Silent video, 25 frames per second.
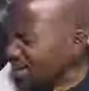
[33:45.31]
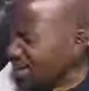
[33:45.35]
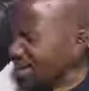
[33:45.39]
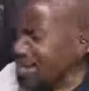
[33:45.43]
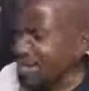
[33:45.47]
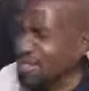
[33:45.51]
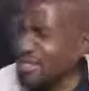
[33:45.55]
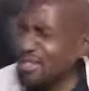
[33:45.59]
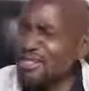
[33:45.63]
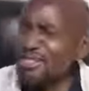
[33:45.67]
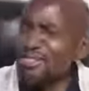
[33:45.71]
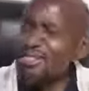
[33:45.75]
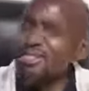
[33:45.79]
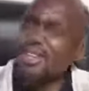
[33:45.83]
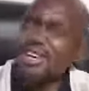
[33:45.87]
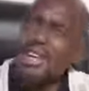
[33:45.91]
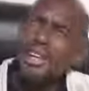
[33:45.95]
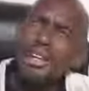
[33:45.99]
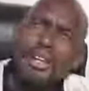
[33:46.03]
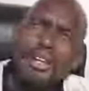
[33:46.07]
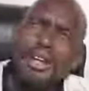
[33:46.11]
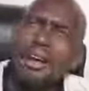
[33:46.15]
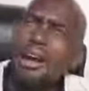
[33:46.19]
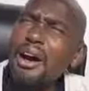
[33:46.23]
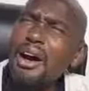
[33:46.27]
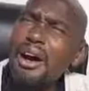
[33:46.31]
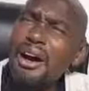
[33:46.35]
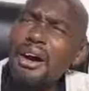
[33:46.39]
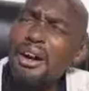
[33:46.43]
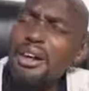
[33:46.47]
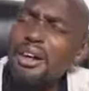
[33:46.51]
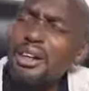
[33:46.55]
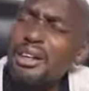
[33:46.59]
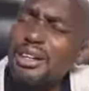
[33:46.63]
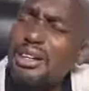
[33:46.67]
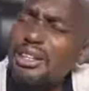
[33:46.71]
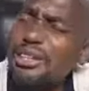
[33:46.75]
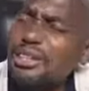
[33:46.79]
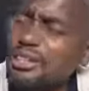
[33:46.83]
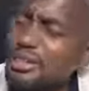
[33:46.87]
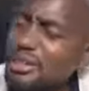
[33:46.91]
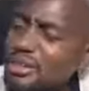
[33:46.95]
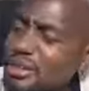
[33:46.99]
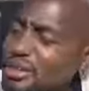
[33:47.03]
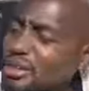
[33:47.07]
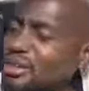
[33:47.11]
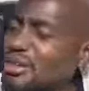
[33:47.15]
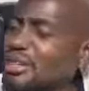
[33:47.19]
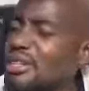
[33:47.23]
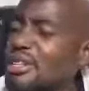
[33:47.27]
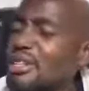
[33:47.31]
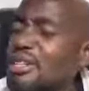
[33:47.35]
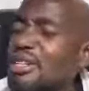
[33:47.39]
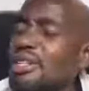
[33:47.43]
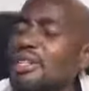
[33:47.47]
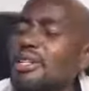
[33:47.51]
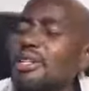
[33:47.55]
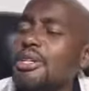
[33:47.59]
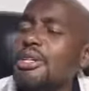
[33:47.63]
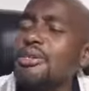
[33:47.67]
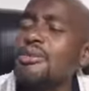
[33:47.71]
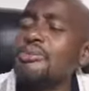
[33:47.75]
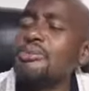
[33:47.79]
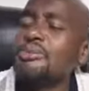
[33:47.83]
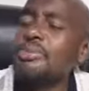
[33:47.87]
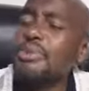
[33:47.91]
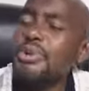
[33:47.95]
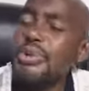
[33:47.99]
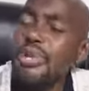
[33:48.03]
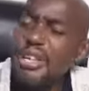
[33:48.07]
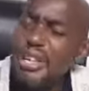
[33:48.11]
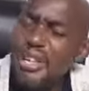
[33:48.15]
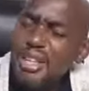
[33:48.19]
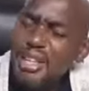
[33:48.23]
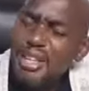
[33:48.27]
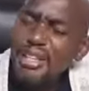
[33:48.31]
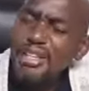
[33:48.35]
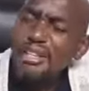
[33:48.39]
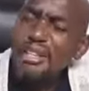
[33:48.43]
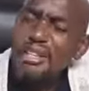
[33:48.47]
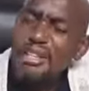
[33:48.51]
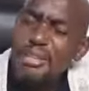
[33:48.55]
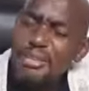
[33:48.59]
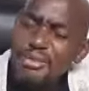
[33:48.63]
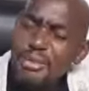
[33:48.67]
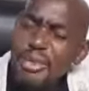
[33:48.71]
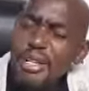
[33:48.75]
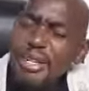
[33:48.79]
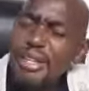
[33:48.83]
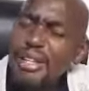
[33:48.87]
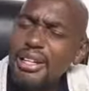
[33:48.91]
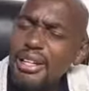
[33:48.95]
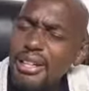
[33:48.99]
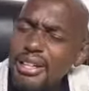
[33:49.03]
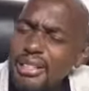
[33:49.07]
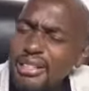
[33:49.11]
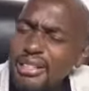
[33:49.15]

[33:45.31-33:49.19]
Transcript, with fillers: me, dear Lord. Breathe on me.